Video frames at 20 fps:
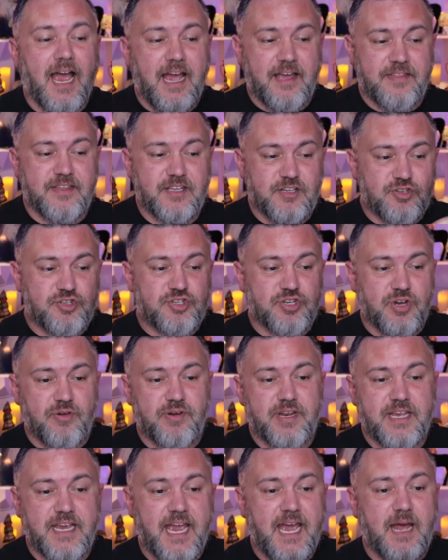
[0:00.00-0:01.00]
I think
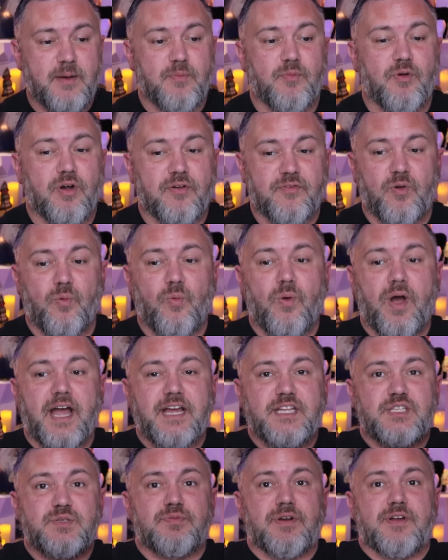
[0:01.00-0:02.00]
Jodi had more of a
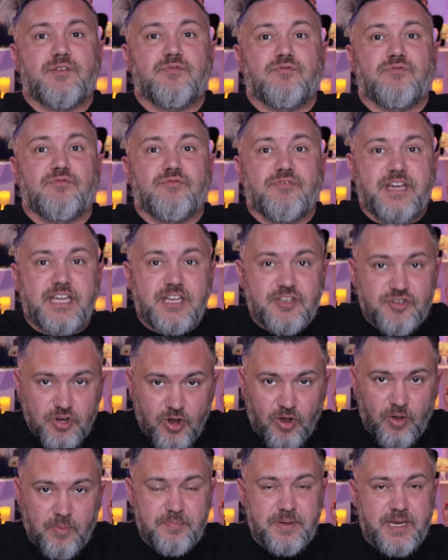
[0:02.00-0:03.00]
widespread reach
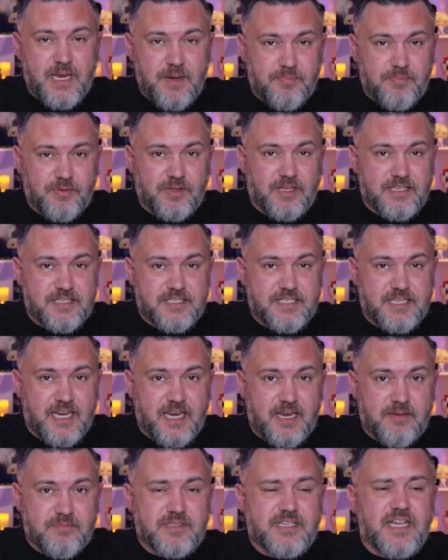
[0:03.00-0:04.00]
on people, it
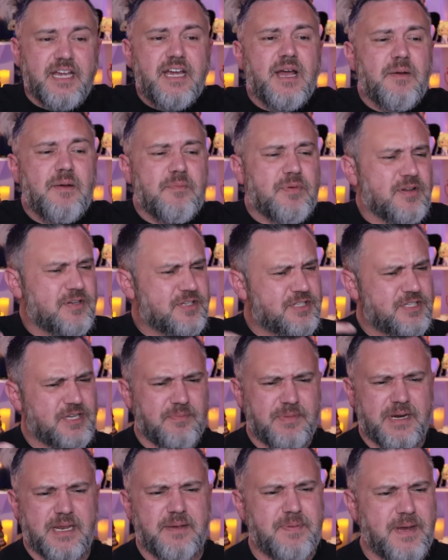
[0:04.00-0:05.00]
seems, because so
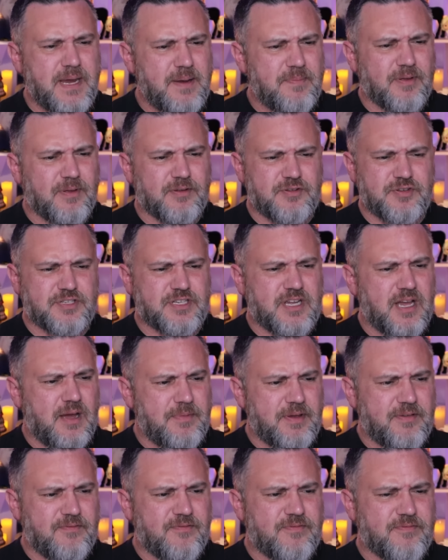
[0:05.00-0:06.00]
many people are just
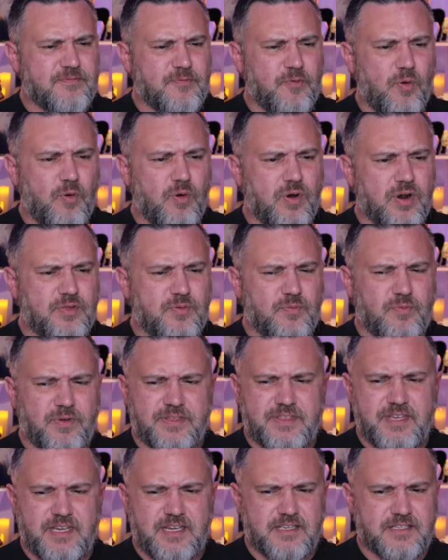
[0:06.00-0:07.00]
coming forth
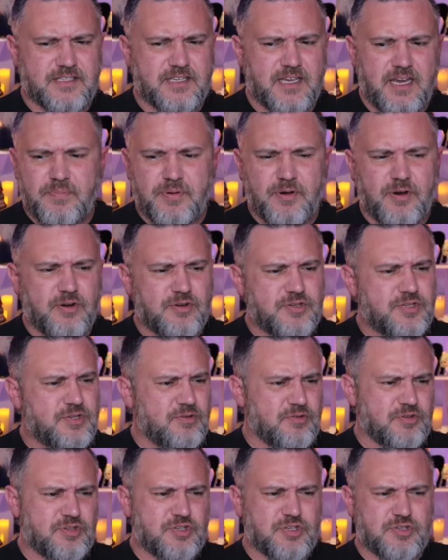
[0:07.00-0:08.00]
with these
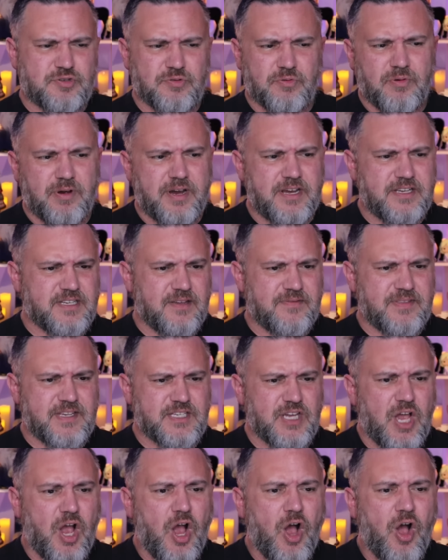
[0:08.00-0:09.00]
personal stories of
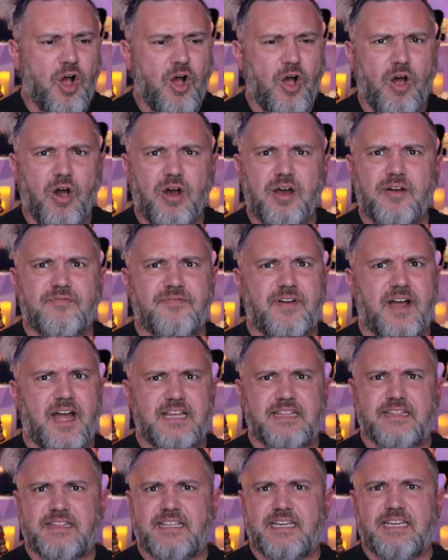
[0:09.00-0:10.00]
these
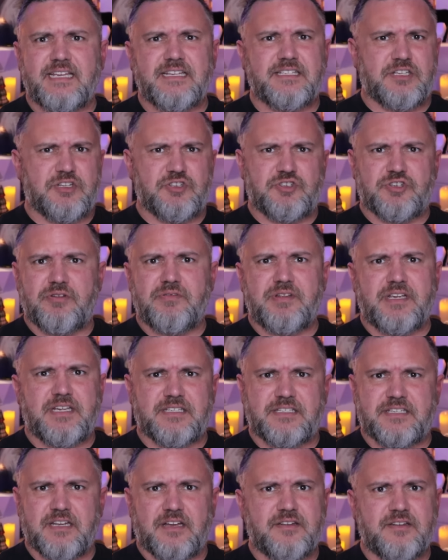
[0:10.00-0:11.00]
horrifying things that Jodi
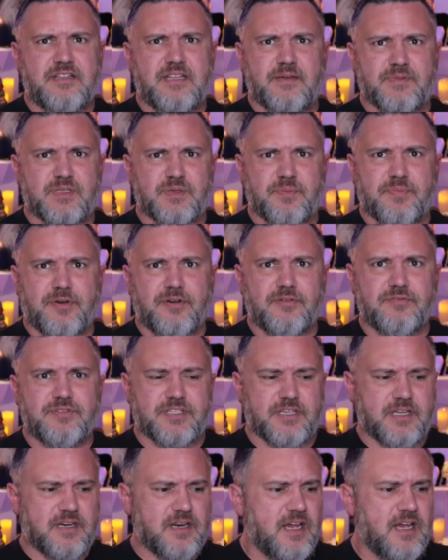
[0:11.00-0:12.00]
has done to them as a
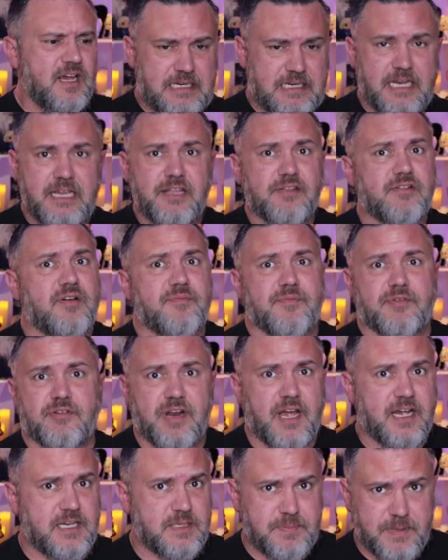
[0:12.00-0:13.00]
person. Neither of them are
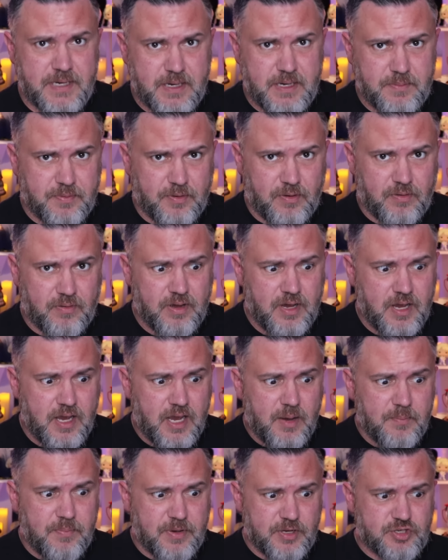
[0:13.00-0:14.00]
nice people,
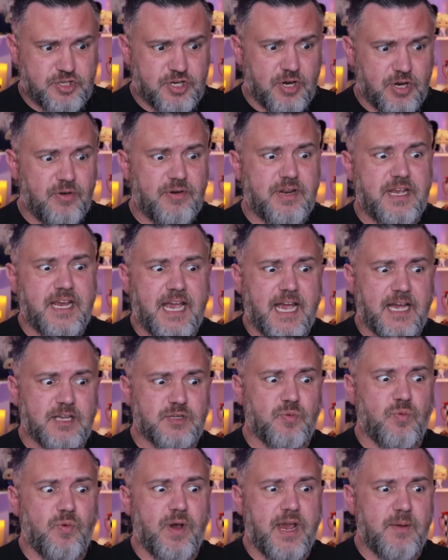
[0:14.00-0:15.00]
but Jodi
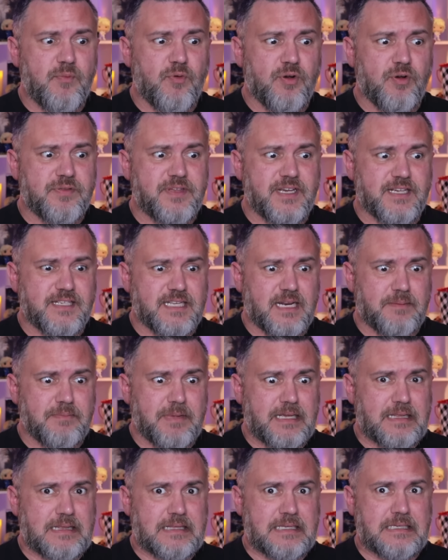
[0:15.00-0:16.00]
has way more things that I'm
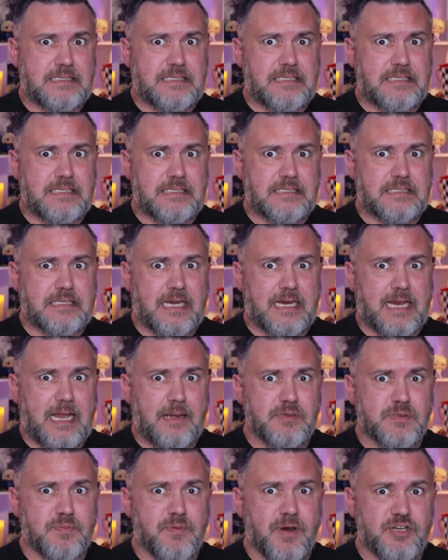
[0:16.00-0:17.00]
like, this is like,
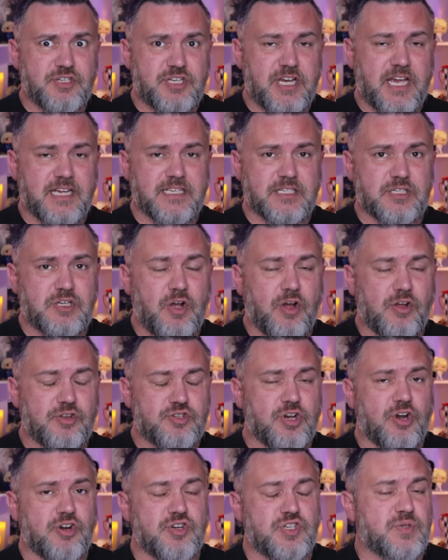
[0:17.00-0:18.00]
I'm surprised she hasn't caught
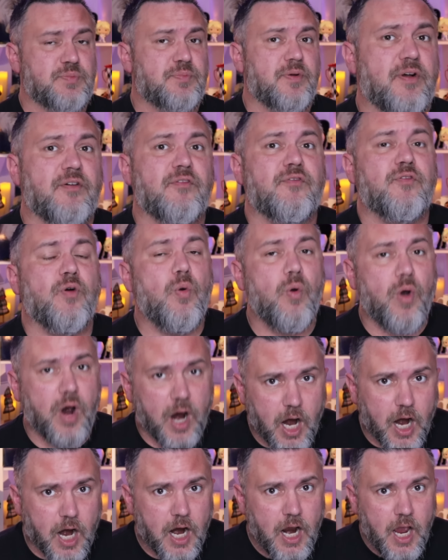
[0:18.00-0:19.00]
charges
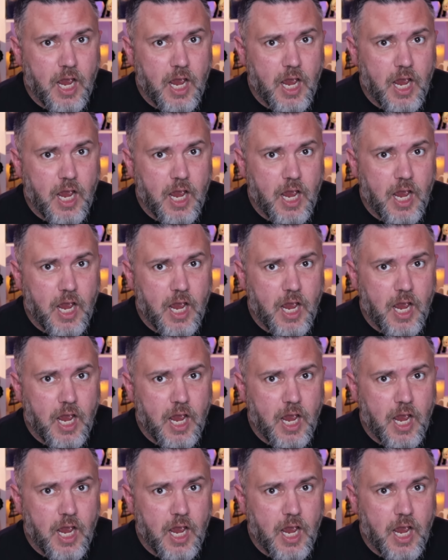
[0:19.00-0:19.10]
before.